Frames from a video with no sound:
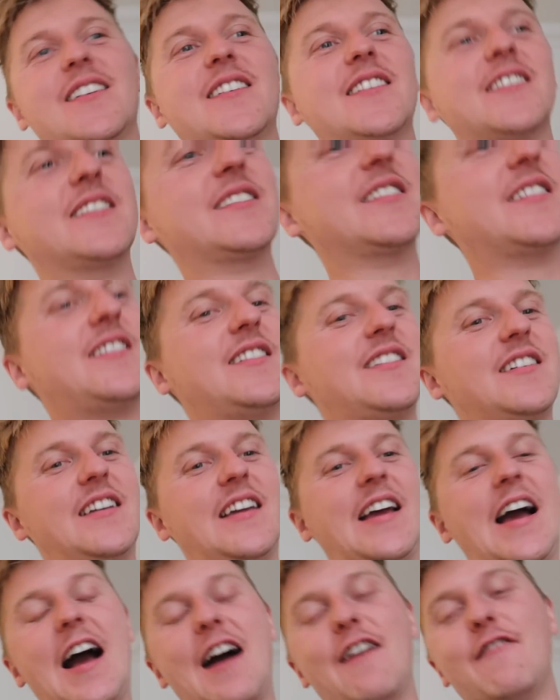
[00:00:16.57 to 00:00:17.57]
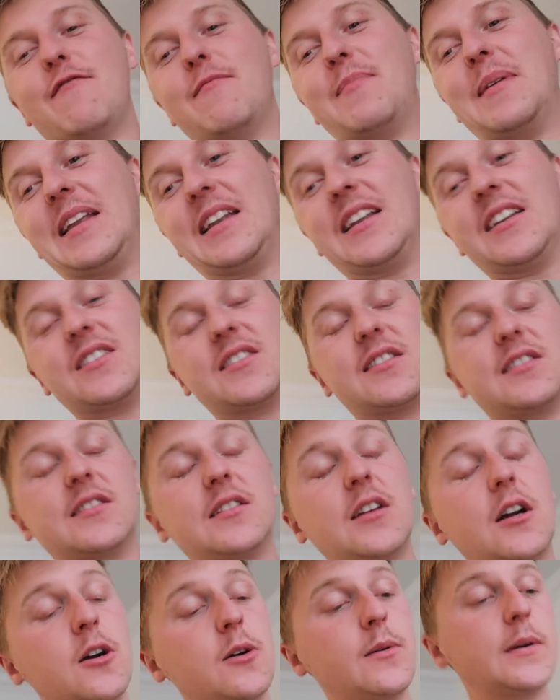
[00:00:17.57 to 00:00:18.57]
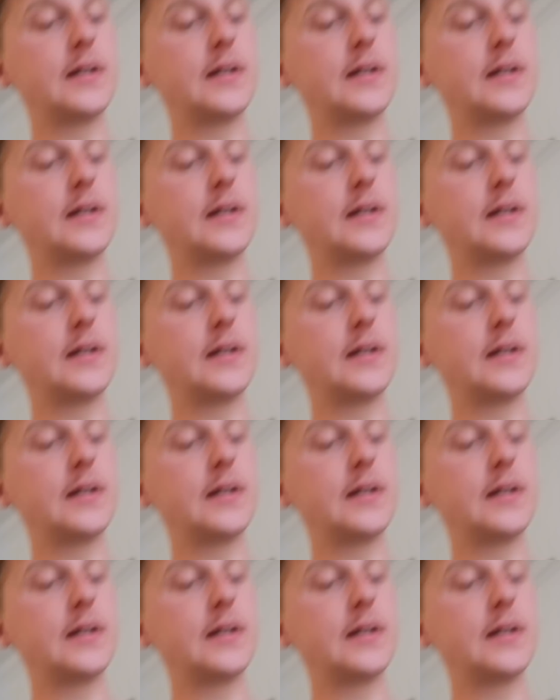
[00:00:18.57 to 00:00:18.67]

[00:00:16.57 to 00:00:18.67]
because I have been so